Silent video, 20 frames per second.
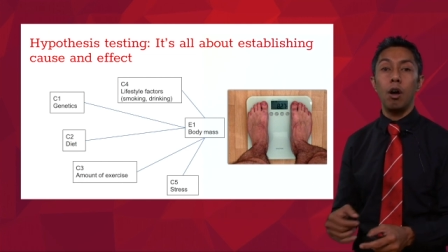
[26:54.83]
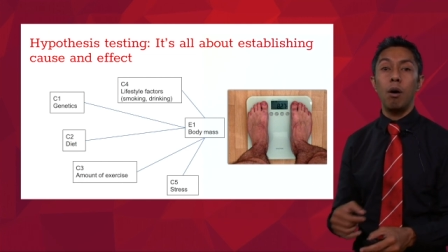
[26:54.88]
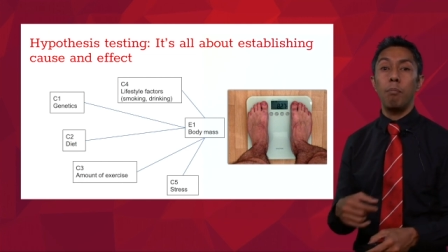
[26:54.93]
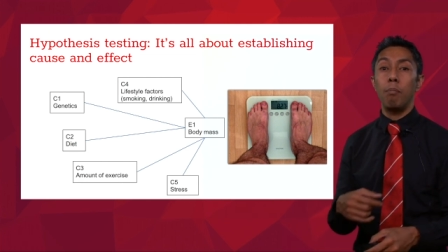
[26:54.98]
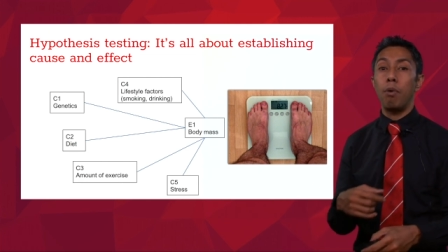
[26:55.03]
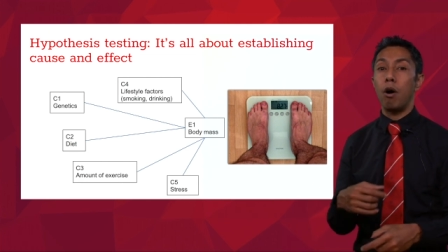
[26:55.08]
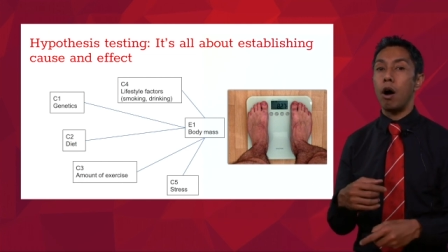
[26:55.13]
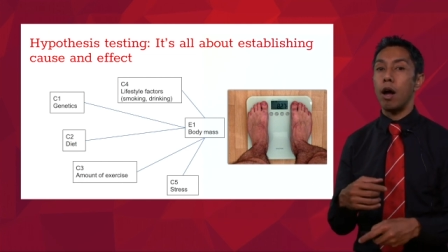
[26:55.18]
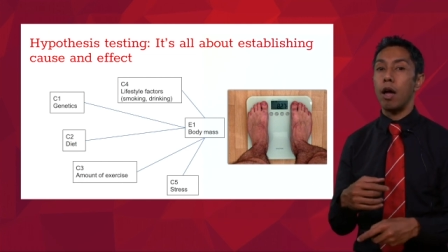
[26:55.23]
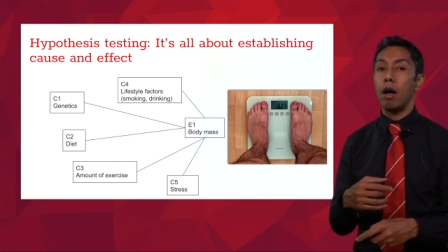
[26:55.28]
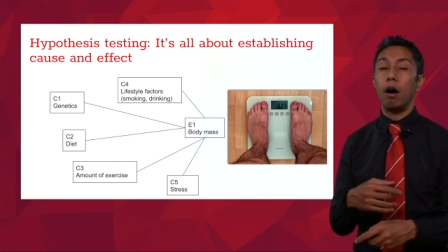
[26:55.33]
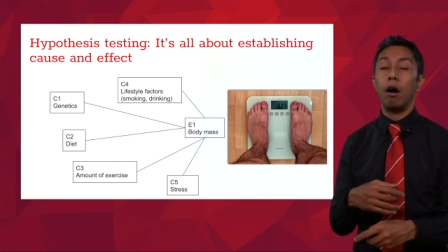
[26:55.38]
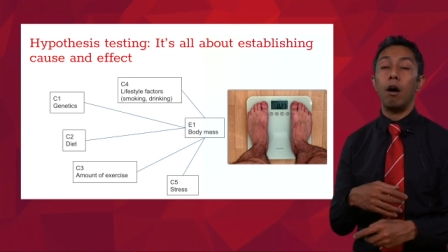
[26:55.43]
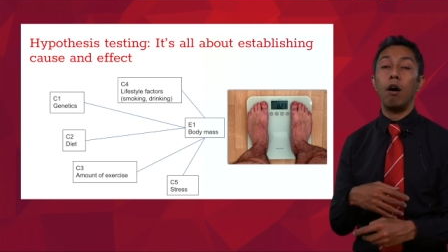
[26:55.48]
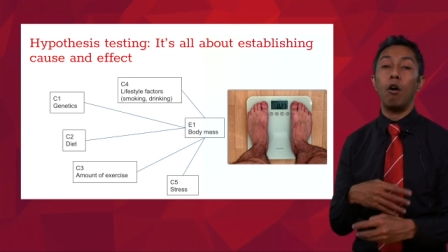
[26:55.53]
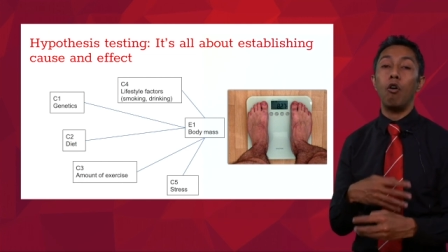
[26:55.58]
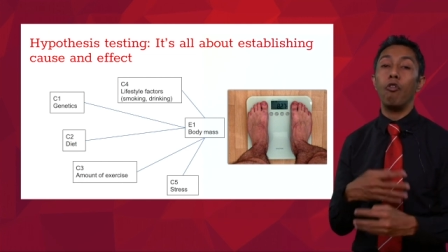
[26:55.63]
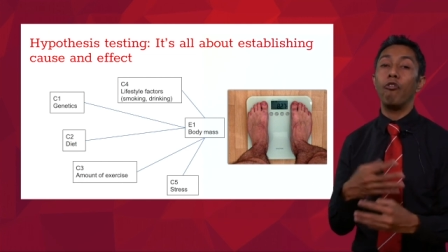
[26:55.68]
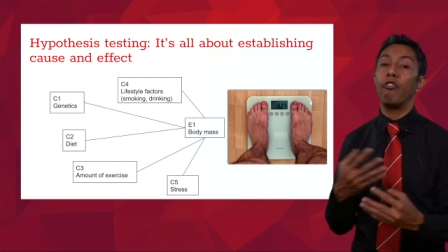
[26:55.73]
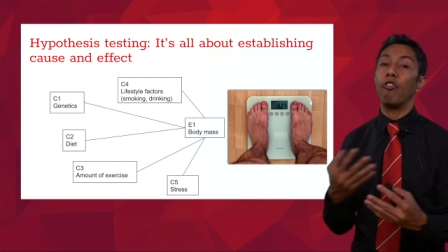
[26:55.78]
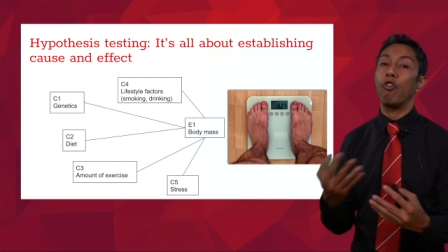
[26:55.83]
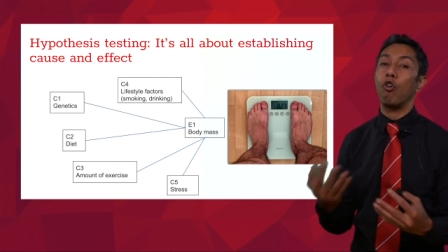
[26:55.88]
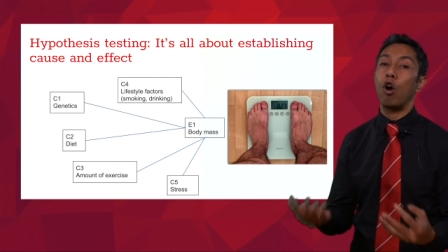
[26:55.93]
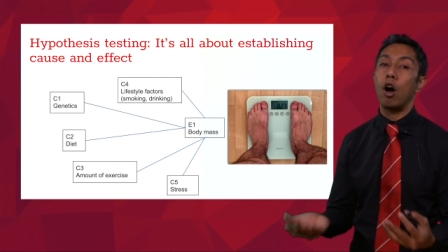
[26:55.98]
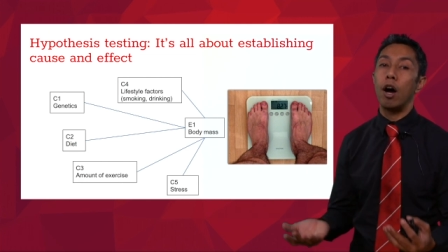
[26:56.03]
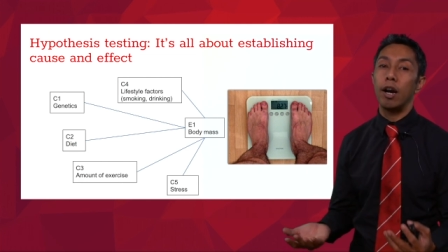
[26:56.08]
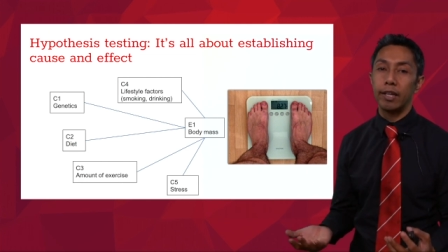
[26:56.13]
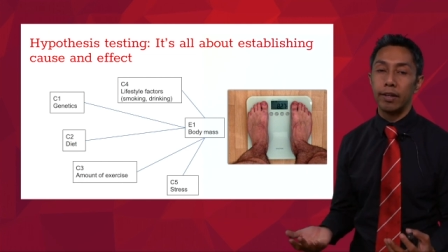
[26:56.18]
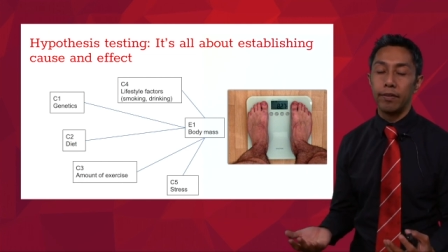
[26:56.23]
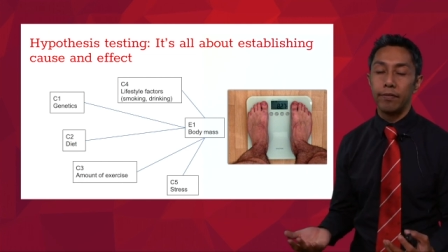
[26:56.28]
by a whole
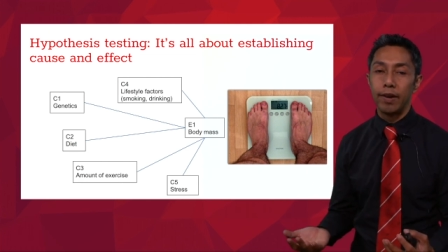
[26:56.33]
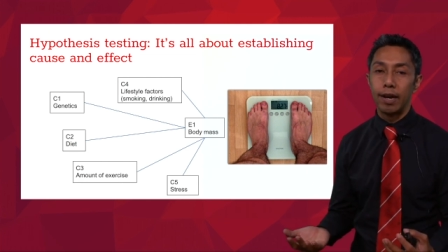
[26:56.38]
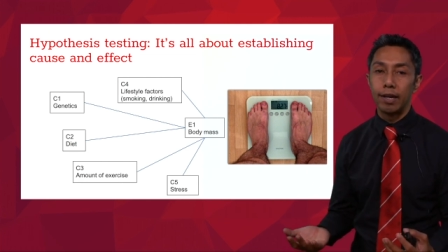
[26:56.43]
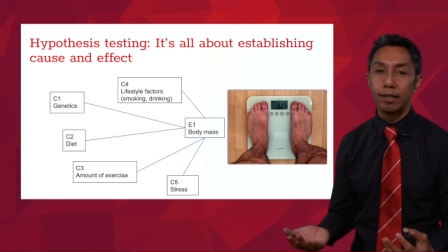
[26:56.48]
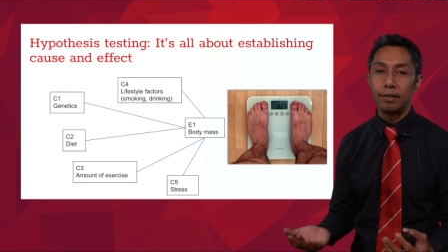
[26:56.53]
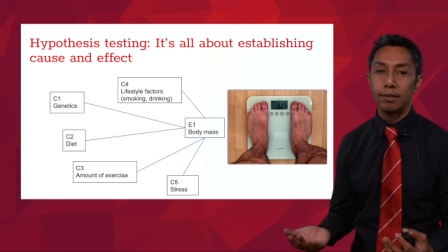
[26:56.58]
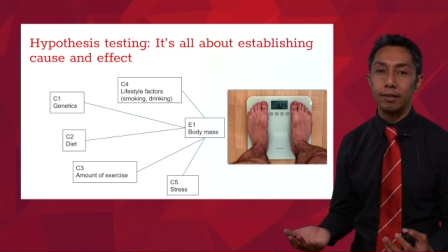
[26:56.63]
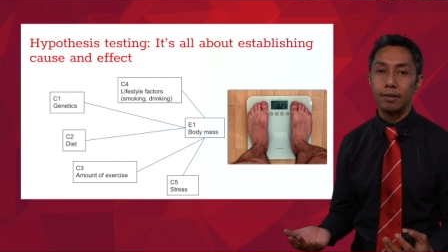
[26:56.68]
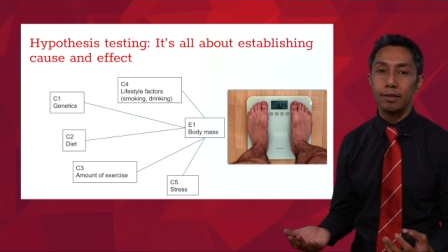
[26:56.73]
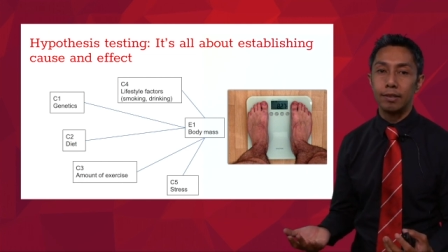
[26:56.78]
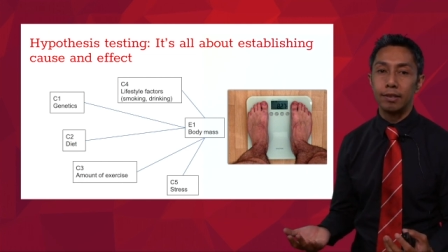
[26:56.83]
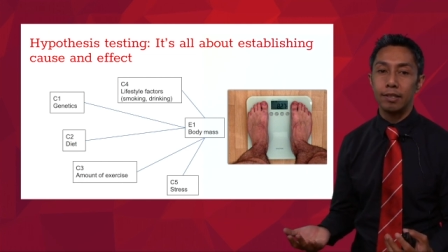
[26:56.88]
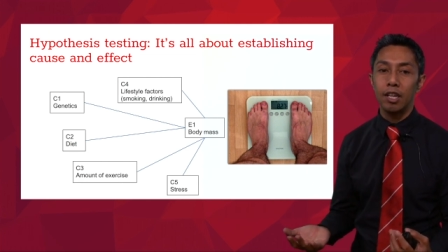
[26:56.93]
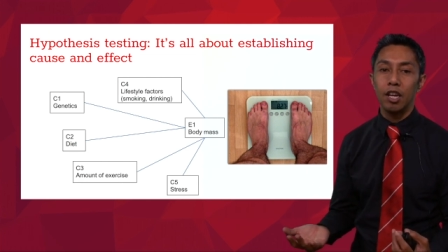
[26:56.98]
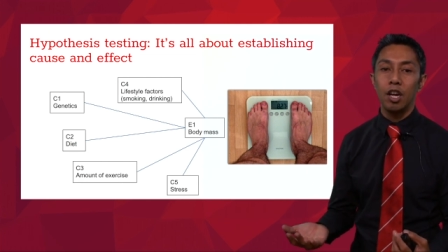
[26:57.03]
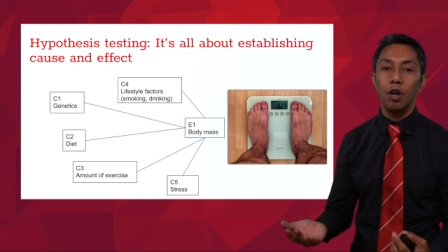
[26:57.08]
variety of factors,